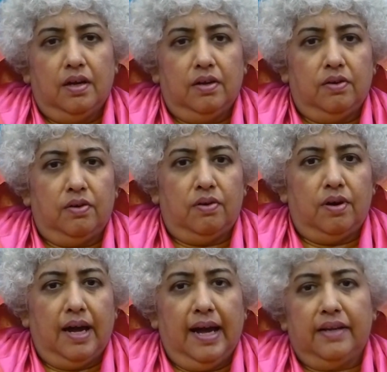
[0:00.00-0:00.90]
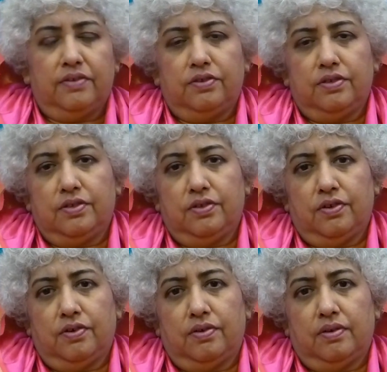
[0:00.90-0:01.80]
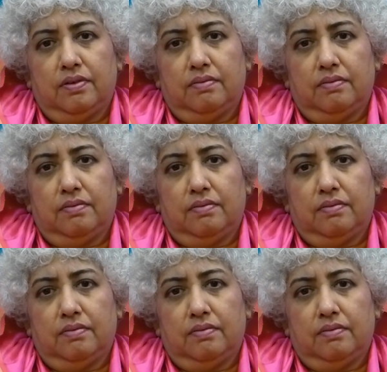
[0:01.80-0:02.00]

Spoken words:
your actions, you